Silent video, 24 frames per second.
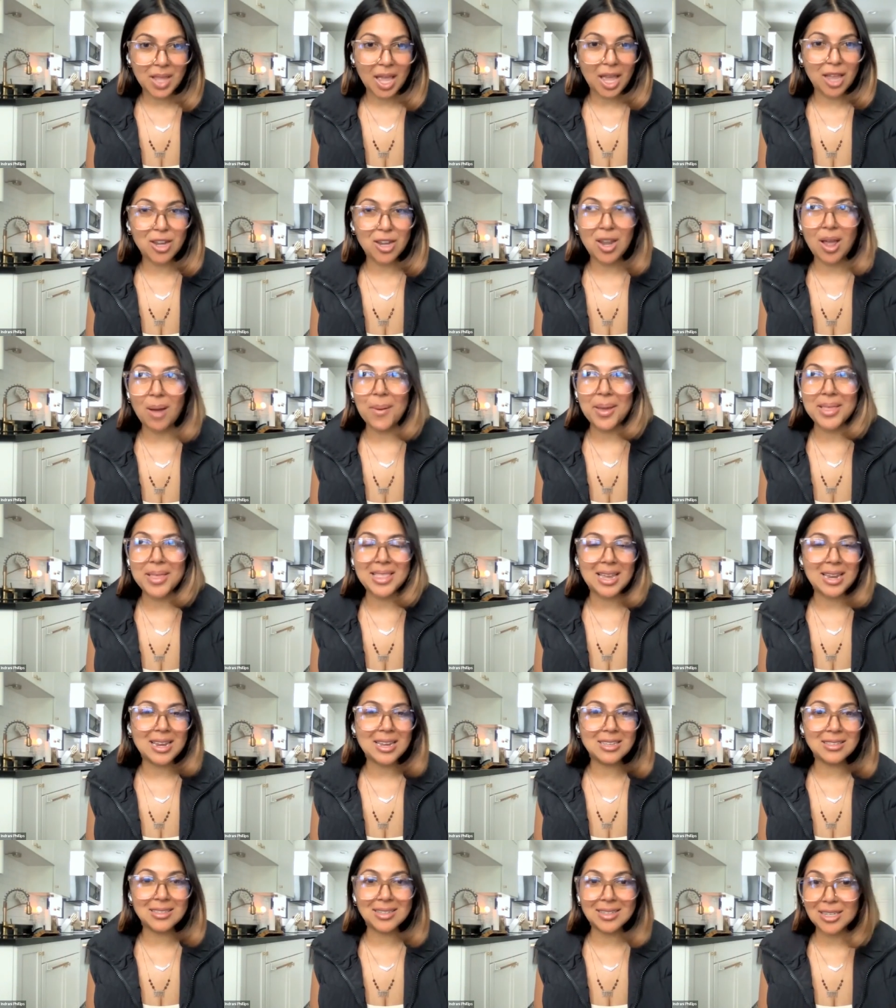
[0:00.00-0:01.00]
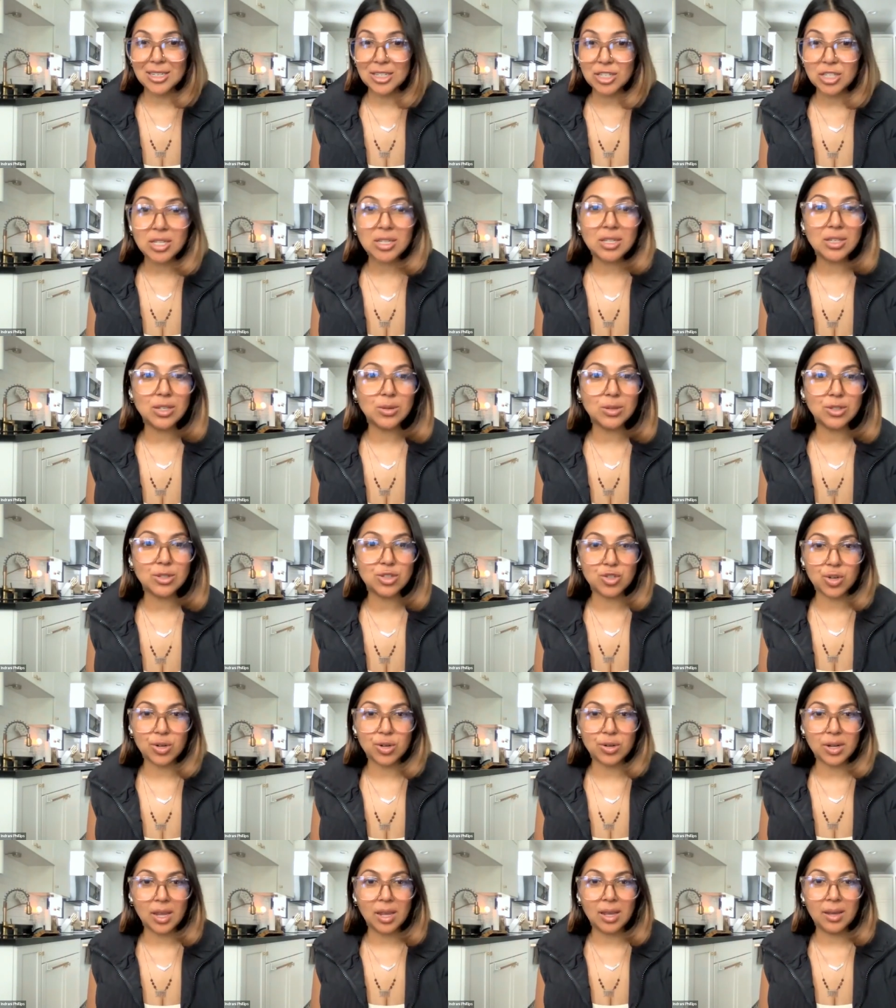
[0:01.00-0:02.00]
And knowing that it is a continuous
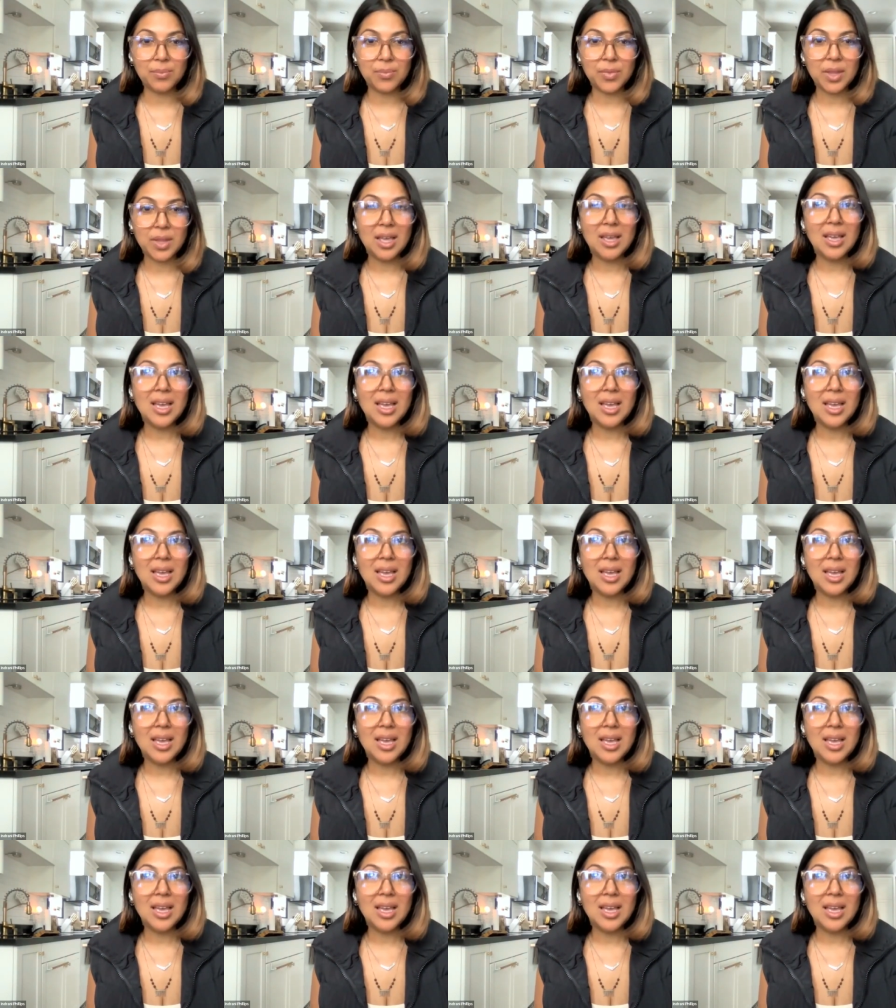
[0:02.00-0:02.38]
journey.